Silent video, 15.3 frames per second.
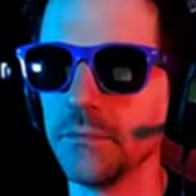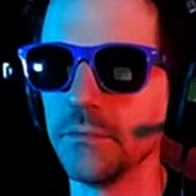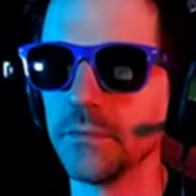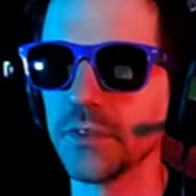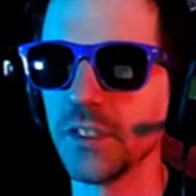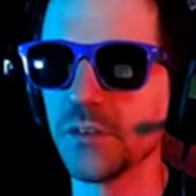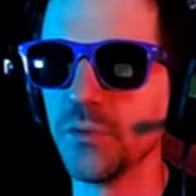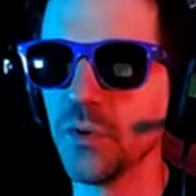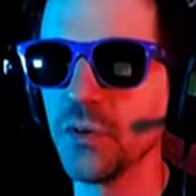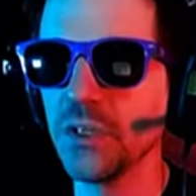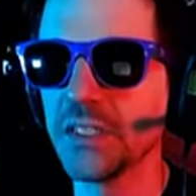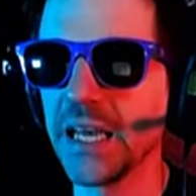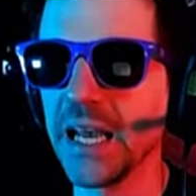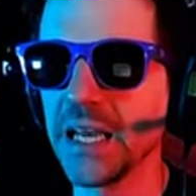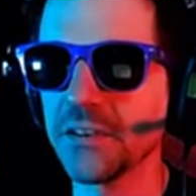Does more
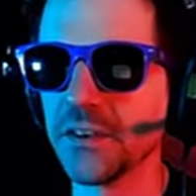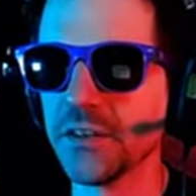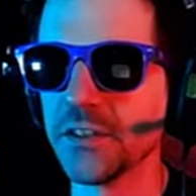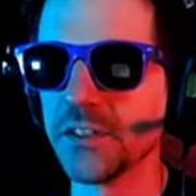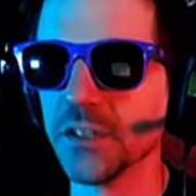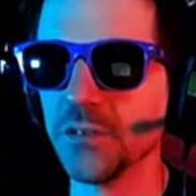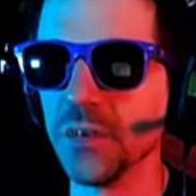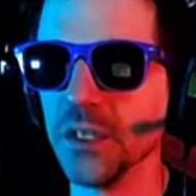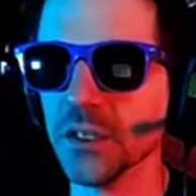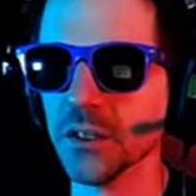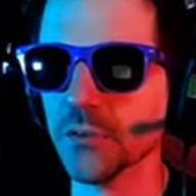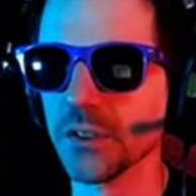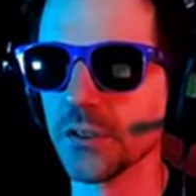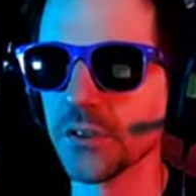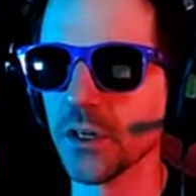attack than the spear,
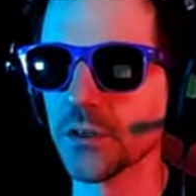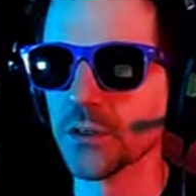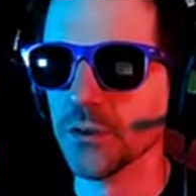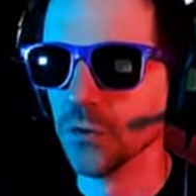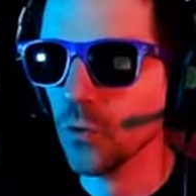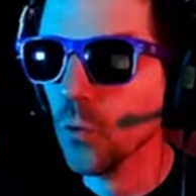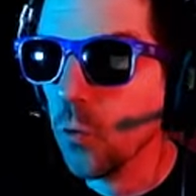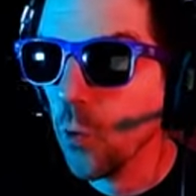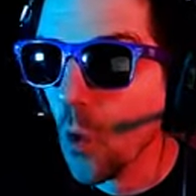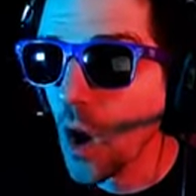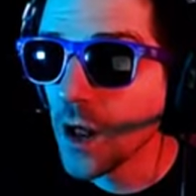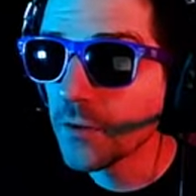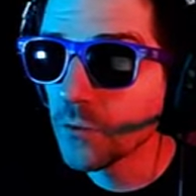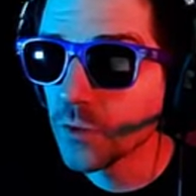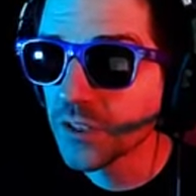which is hard to do.
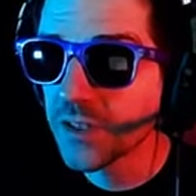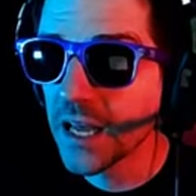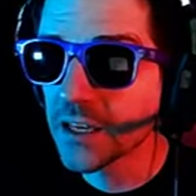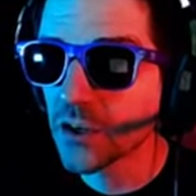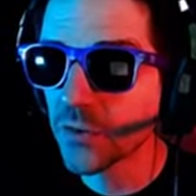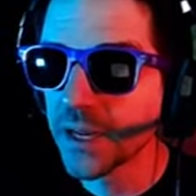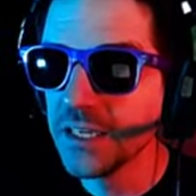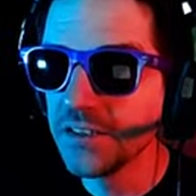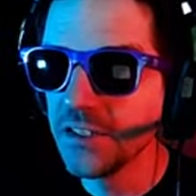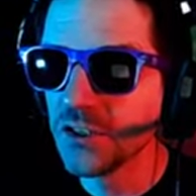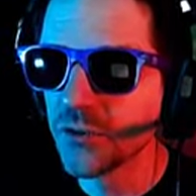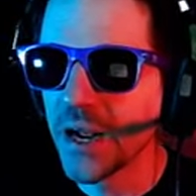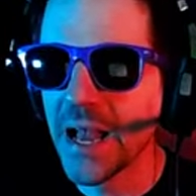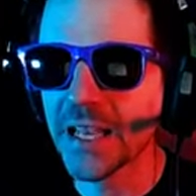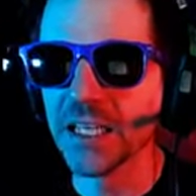What was that crazy
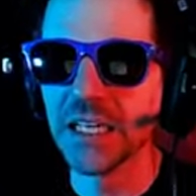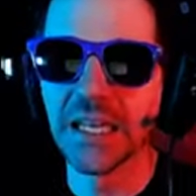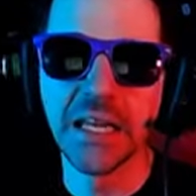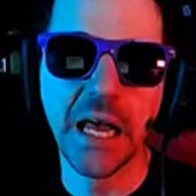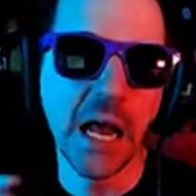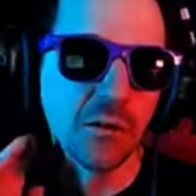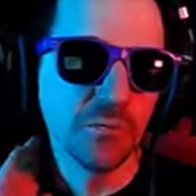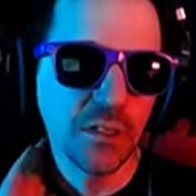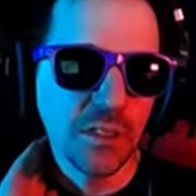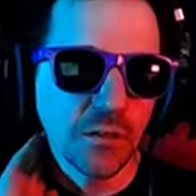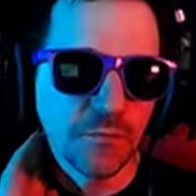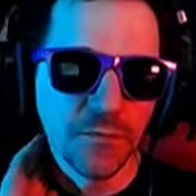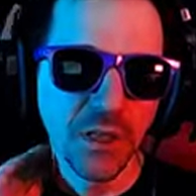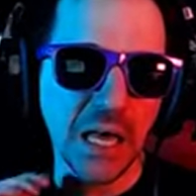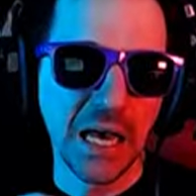dragon, and how did it
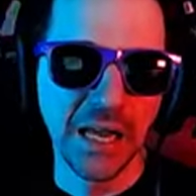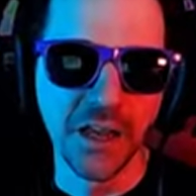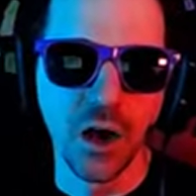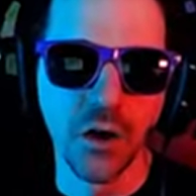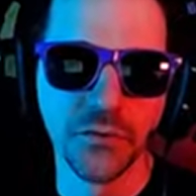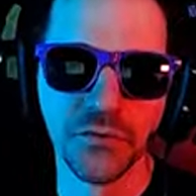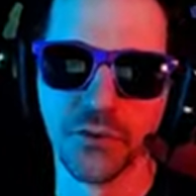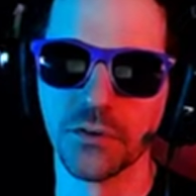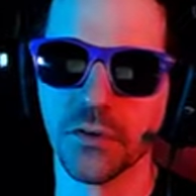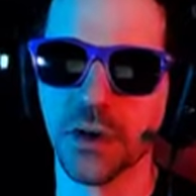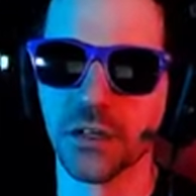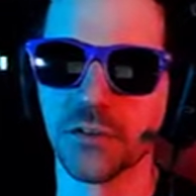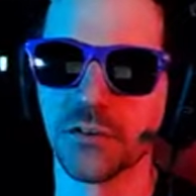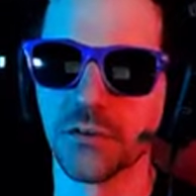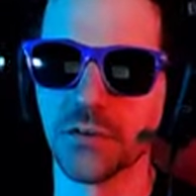fly under
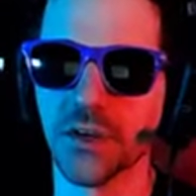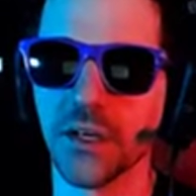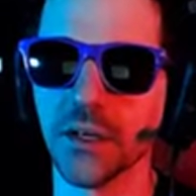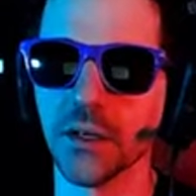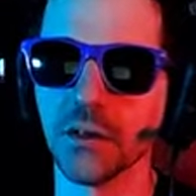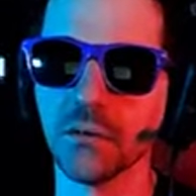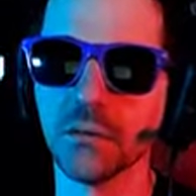us there?